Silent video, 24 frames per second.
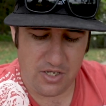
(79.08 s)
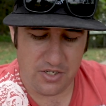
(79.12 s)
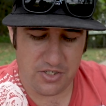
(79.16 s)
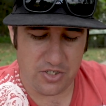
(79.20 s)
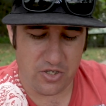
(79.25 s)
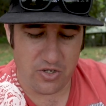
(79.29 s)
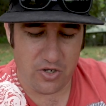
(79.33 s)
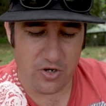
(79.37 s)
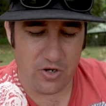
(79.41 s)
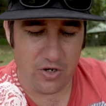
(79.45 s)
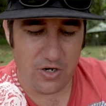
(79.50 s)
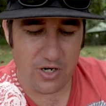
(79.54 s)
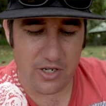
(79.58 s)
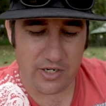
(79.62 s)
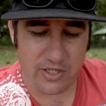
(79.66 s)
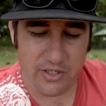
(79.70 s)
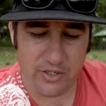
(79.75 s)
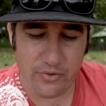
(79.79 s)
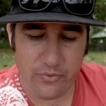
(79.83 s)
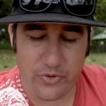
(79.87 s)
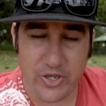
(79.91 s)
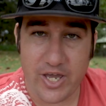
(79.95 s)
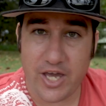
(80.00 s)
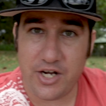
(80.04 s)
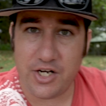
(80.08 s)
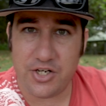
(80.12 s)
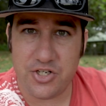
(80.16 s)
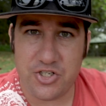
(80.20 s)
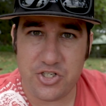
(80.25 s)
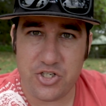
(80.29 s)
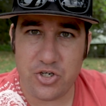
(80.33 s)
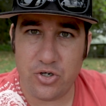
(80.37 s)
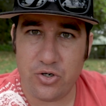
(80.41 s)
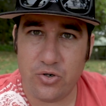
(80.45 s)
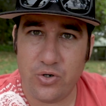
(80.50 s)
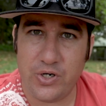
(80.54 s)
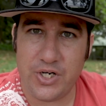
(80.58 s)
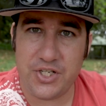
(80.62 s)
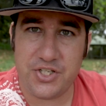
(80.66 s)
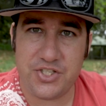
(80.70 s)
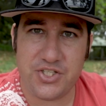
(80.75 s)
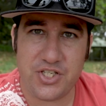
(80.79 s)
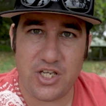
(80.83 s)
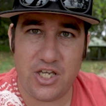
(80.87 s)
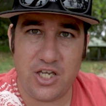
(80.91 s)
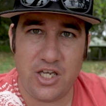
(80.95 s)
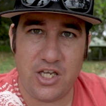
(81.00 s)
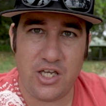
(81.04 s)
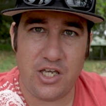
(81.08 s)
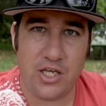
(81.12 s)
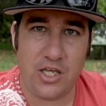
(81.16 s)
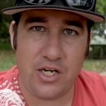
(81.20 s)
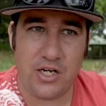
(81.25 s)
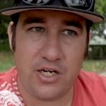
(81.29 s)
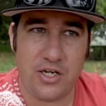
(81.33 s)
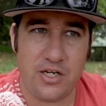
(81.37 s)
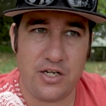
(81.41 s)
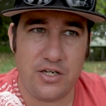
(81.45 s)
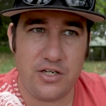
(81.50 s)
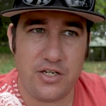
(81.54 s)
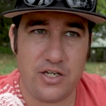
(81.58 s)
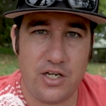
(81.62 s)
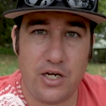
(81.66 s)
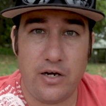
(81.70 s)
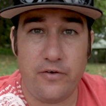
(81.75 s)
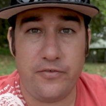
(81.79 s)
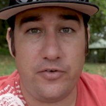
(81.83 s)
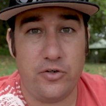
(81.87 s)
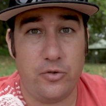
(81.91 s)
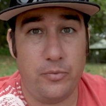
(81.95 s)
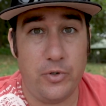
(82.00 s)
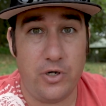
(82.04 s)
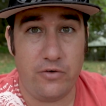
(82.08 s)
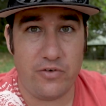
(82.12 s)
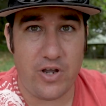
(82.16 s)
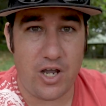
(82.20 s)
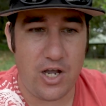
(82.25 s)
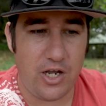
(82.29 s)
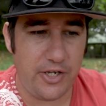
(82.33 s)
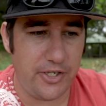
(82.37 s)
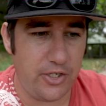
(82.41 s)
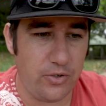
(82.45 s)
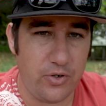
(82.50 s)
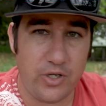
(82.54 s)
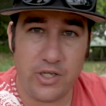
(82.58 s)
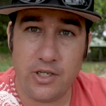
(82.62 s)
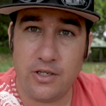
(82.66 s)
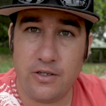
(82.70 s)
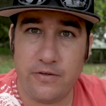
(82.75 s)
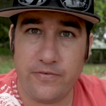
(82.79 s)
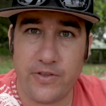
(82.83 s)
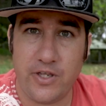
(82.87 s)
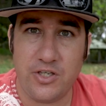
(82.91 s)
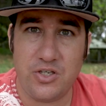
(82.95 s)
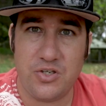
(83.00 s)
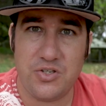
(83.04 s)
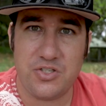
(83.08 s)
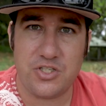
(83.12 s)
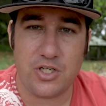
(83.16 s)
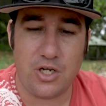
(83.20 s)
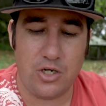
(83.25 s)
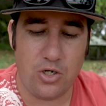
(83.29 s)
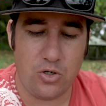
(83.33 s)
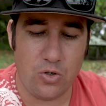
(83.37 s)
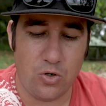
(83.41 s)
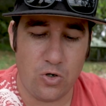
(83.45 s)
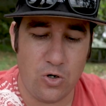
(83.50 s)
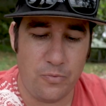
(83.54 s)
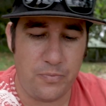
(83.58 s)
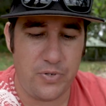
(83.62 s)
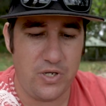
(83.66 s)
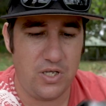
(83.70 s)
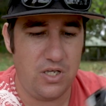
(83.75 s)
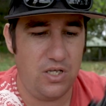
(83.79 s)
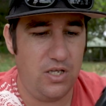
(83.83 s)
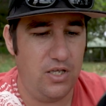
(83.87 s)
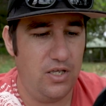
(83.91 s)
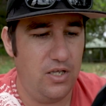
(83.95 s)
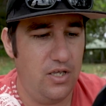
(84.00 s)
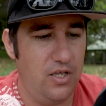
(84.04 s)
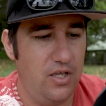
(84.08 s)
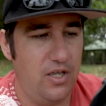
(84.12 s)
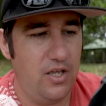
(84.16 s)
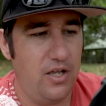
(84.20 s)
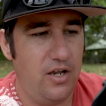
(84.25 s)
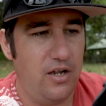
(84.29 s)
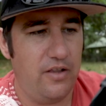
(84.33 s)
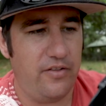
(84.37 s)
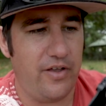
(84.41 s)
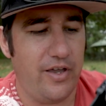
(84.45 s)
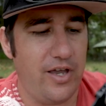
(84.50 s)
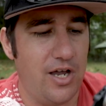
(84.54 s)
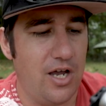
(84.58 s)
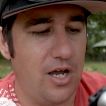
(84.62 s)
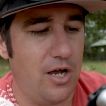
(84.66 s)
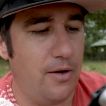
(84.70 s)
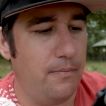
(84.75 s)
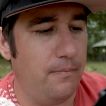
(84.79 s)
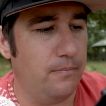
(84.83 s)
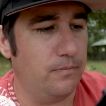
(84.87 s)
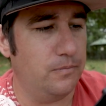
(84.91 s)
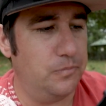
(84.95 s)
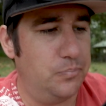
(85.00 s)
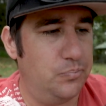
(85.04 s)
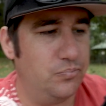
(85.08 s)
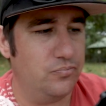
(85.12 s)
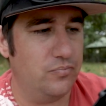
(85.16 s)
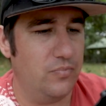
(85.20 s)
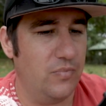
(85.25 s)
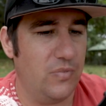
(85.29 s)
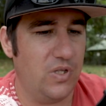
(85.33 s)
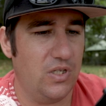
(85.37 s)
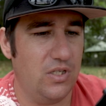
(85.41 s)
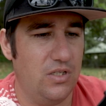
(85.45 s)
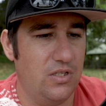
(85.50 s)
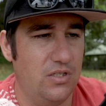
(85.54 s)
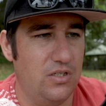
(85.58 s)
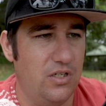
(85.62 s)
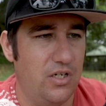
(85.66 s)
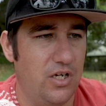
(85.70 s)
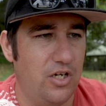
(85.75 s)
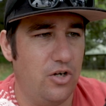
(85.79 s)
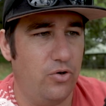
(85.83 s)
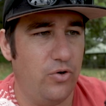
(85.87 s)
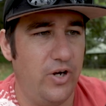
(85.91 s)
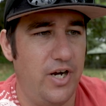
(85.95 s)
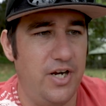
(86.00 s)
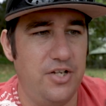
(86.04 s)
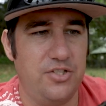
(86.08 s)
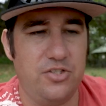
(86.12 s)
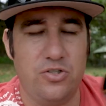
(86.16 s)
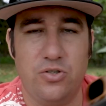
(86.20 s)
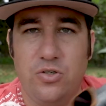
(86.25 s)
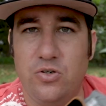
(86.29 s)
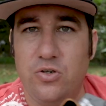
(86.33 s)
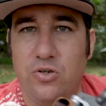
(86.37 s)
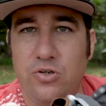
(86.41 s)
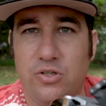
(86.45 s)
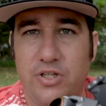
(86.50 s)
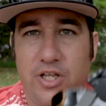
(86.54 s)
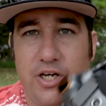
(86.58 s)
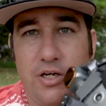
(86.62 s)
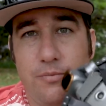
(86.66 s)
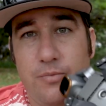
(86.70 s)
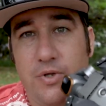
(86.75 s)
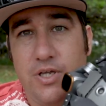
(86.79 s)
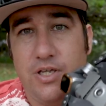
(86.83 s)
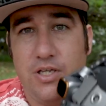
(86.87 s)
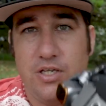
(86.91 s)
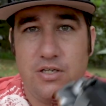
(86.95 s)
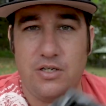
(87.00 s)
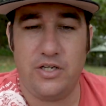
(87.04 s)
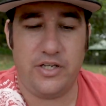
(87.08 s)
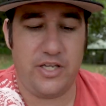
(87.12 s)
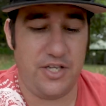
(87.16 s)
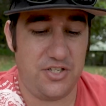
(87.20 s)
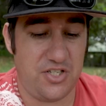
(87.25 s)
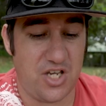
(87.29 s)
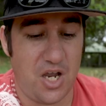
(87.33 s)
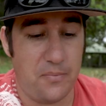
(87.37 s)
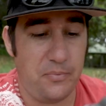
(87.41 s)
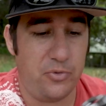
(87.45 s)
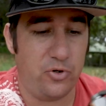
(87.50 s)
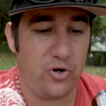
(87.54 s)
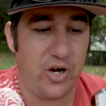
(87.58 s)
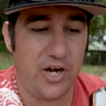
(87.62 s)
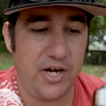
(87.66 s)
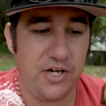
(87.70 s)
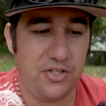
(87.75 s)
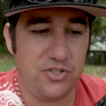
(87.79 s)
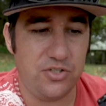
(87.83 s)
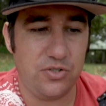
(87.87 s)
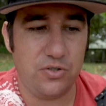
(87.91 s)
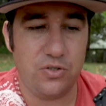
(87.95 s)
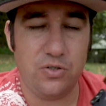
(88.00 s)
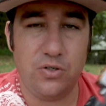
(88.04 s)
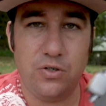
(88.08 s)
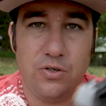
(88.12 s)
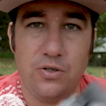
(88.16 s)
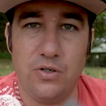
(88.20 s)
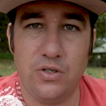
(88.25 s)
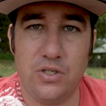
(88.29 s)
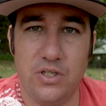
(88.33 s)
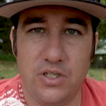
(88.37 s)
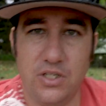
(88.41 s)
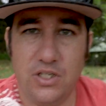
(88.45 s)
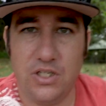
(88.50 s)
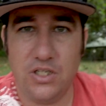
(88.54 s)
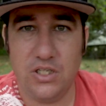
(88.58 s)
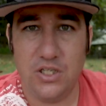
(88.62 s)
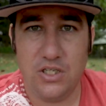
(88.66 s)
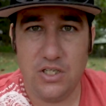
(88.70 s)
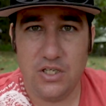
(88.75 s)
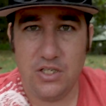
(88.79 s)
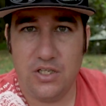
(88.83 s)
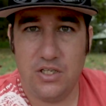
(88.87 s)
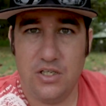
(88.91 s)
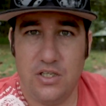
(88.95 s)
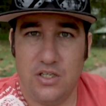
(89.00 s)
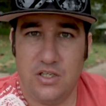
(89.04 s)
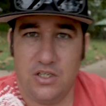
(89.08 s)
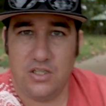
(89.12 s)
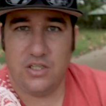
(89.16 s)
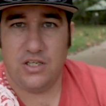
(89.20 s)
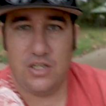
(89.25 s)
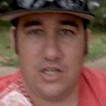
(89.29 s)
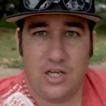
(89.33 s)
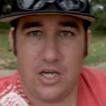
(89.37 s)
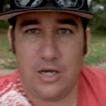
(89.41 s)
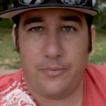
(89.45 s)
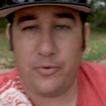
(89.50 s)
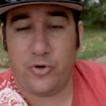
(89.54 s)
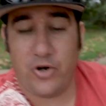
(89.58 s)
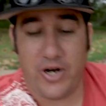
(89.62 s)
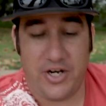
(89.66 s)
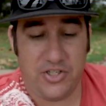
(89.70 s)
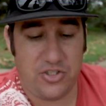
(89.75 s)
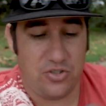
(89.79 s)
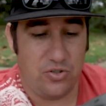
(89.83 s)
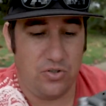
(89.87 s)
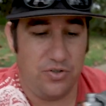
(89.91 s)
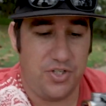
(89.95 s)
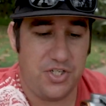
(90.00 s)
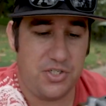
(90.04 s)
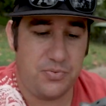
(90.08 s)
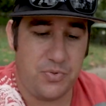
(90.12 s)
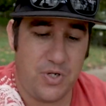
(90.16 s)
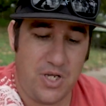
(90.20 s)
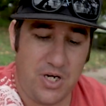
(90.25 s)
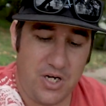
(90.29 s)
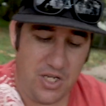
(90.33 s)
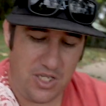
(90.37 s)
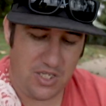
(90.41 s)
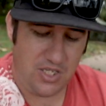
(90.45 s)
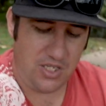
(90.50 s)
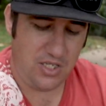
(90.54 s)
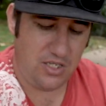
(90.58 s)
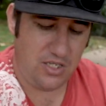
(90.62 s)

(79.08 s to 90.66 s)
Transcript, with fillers: So luckily we had insurance and after a bit of arguing, thank you Suncorp, they um, agreed to letting me, I guess, upgrade to upgrade to this one.